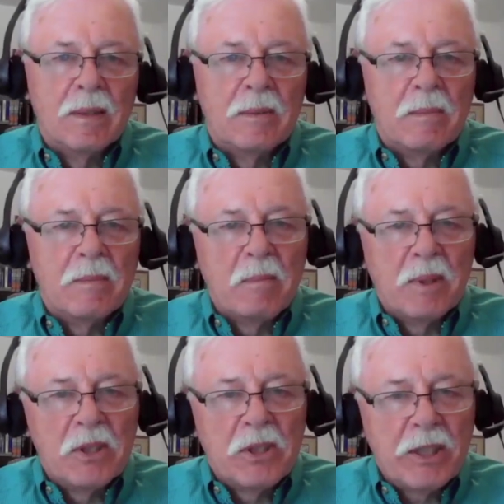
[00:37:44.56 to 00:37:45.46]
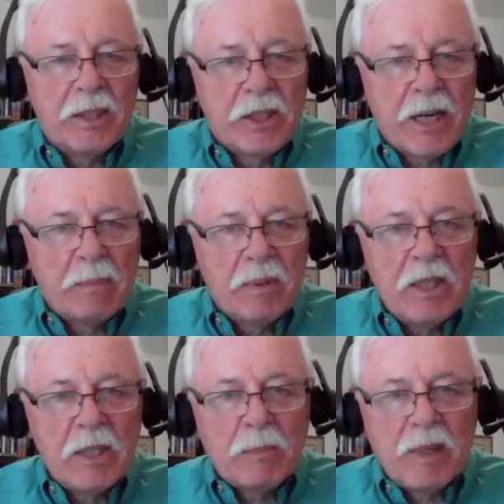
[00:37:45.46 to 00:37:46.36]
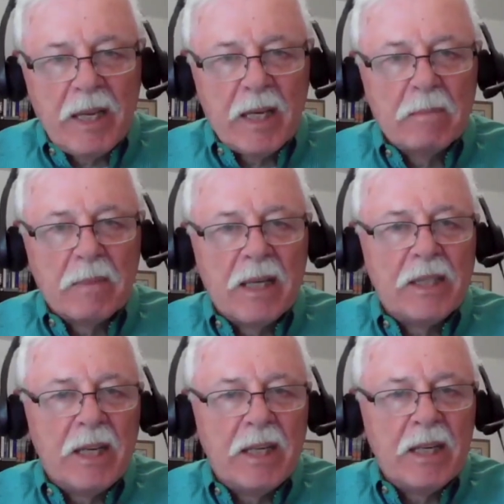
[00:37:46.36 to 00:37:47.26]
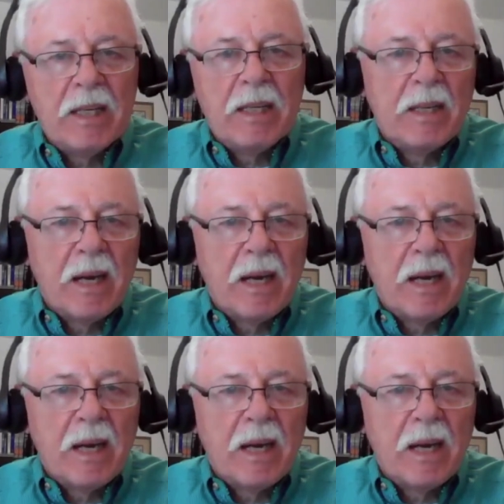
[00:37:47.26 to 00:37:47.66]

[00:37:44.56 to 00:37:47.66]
Remember, the Ch- Japanese began by taking